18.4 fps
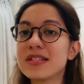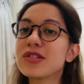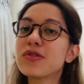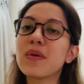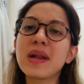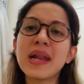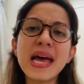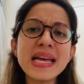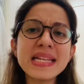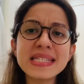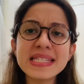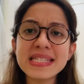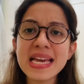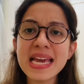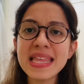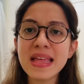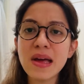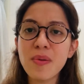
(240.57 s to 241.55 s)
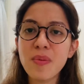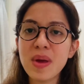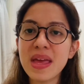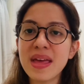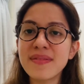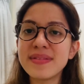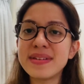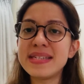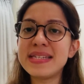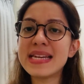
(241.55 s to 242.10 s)
So let's say that we
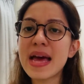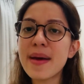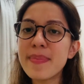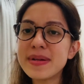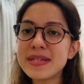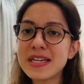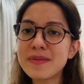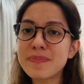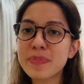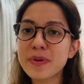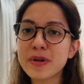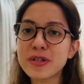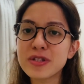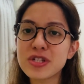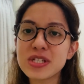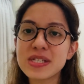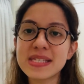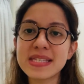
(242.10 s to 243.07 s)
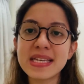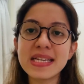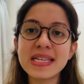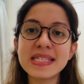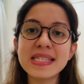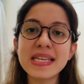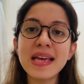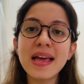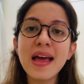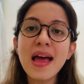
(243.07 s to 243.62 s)
have debited
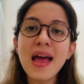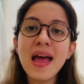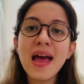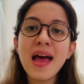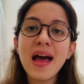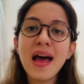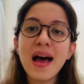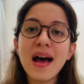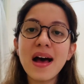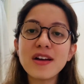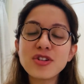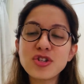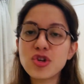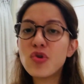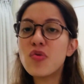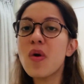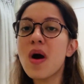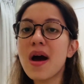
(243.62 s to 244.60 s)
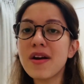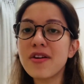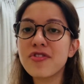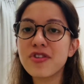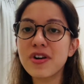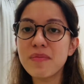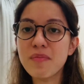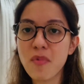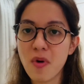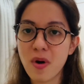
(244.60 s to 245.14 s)
purchases
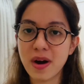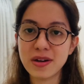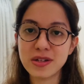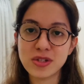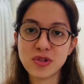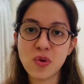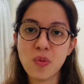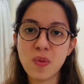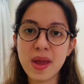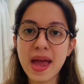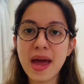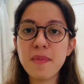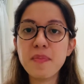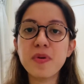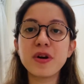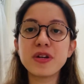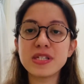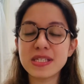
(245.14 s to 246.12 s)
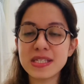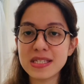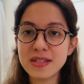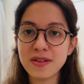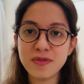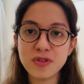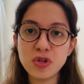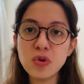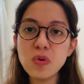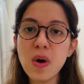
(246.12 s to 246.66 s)
200 more. So we had purchases
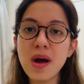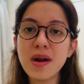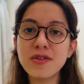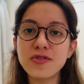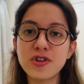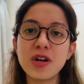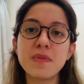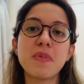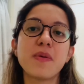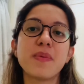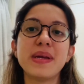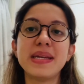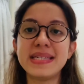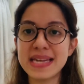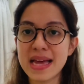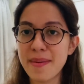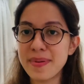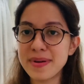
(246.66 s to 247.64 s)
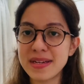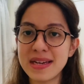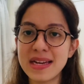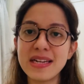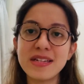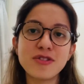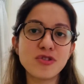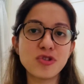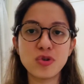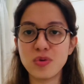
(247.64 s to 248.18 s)
of 200, but we debited
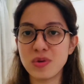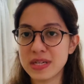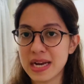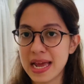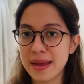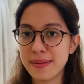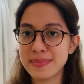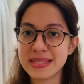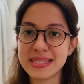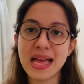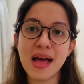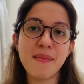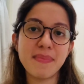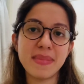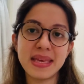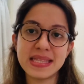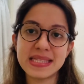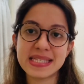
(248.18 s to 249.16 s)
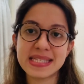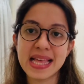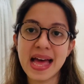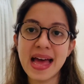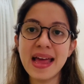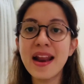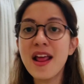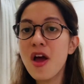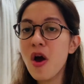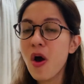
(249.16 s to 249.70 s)
it 2 times. That means
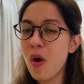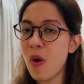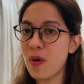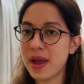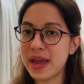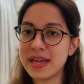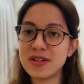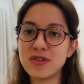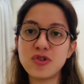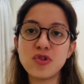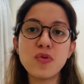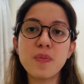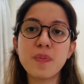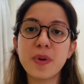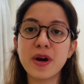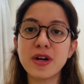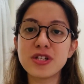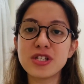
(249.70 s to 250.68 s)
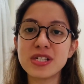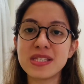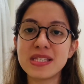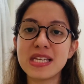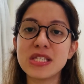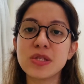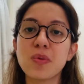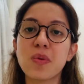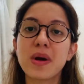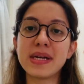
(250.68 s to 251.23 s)
that, okay, 2
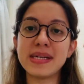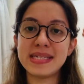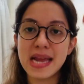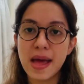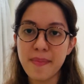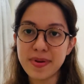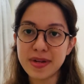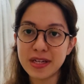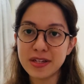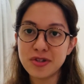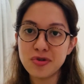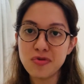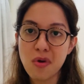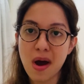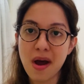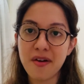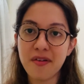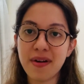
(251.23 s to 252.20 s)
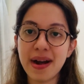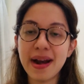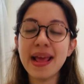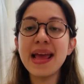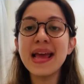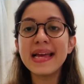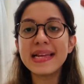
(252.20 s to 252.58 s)
purchases were debited 200